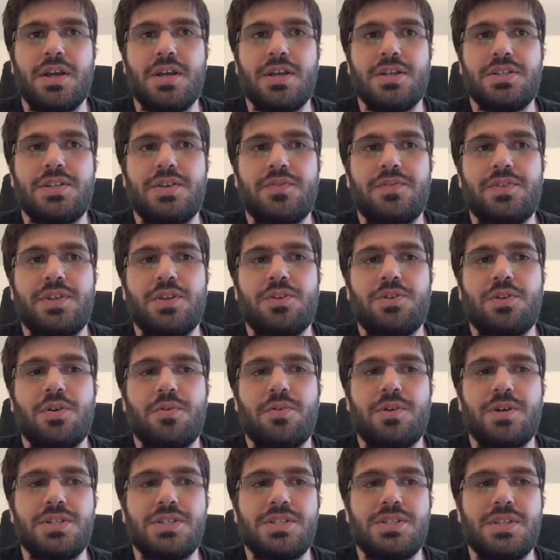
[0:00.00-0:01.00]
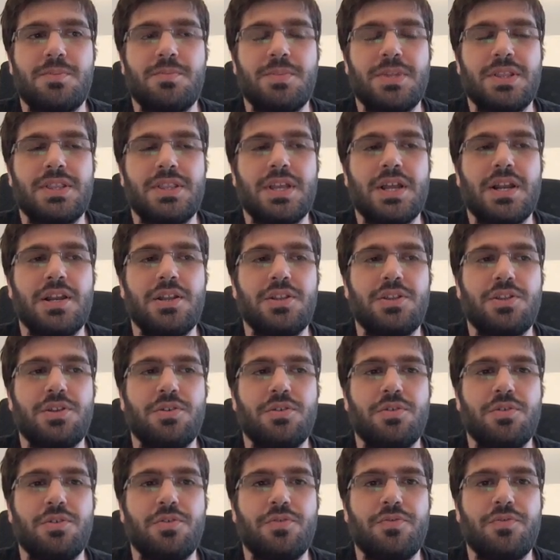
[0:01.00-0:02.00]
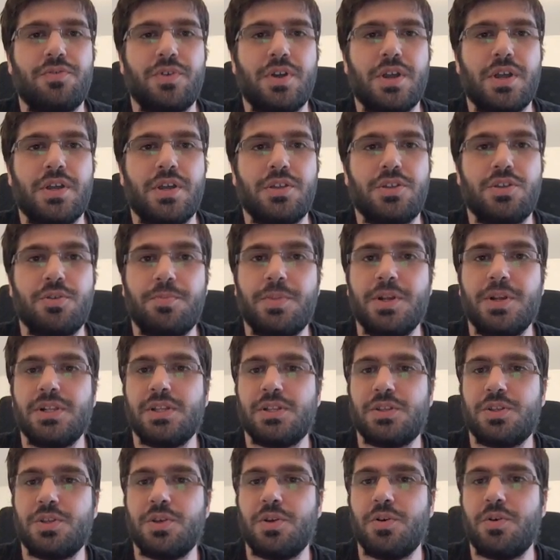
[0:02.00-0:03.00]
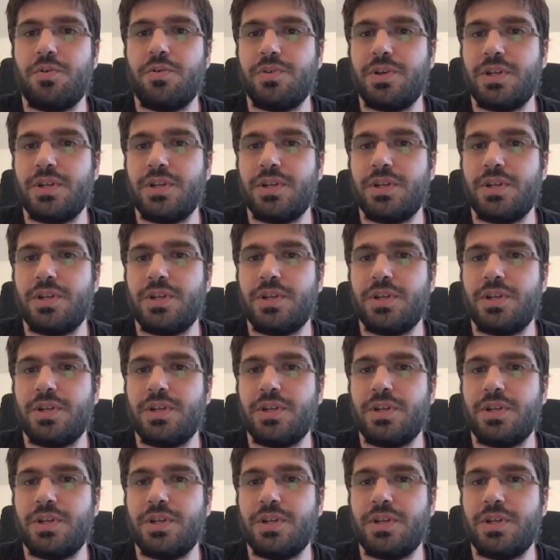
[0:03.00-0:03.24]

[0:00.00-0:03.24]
shifting towards the mentality of you build it, you own